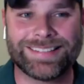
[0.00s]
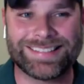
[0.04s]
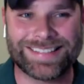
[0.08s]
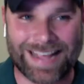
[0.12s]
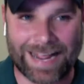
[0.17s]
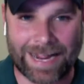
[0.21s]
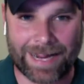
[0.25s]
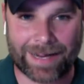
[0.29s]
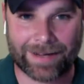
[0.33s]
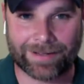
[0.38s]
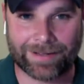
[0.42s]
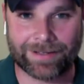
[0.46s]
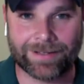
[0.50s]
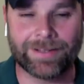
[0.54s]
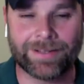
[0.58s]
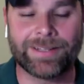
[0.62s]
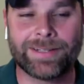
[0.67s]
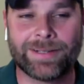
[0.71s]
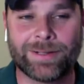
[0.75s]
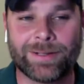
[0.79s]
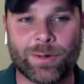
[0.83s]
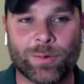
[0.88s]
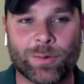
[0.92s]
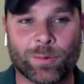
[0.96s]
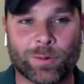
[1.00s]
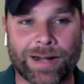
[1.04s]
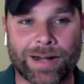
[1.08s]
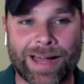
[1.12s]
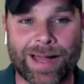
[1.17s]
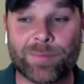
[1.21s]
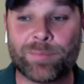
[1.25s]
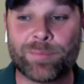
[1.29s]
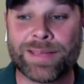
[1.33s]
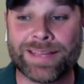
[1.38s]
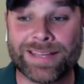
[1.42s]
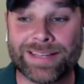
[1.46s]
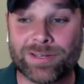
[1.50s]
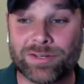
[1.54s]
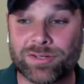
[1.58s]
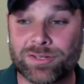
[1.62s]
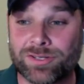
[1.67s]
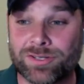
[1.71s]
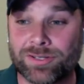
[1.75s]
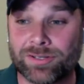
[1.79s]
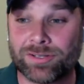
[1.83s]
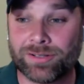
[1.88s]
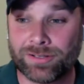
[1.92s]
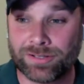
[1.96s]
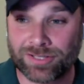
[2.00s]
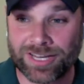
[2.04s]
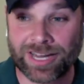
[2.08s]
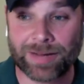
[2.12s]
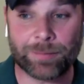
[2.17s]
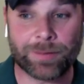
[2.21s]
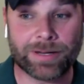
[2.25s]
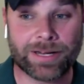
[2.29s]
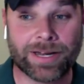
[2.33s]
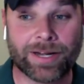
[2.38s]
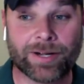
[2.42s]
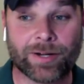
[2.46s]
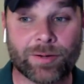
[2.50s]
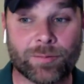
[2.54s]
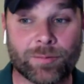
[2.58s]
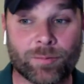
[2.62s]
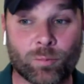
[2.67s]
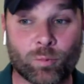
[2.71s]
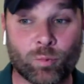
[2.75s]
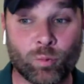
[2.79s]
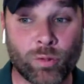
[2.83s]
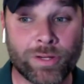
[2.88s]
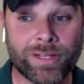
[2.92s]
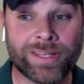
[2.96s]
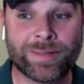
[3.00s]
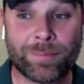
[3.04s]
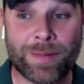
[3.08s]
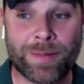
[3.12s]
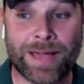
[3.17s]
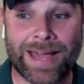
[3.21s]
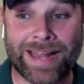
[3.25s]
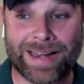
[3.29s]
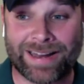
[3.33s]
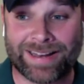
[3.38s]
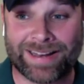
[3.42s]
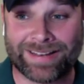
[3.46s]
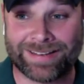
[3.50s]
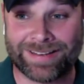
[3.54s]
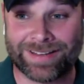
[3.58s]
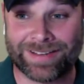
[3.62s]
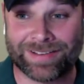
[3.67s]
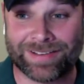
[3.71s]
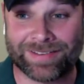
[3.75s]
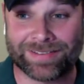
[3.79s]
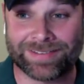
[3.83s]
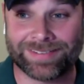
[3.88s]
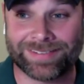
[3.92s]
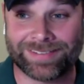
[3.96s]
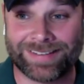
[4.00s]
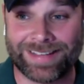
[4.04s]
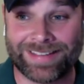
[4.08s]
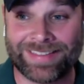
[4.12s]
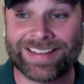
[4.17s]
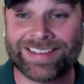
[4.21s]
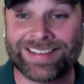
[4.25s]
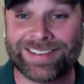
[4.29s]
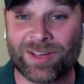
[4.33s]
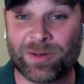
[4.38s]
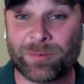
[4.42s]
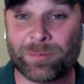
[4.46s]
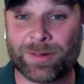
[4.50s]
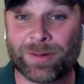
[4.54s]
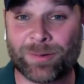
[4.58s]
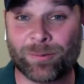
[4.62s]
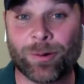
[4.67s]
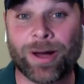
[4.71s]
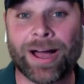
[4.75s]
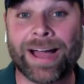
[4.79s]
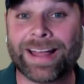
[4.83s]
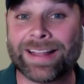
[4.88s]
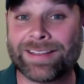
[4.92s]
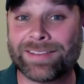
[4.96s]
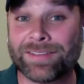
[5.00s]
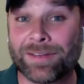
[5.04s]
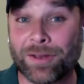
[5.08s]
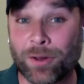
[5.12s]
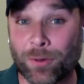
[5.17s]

Tank, where I pitch Jamie and Aaron really bad ideas, and they tell me why it's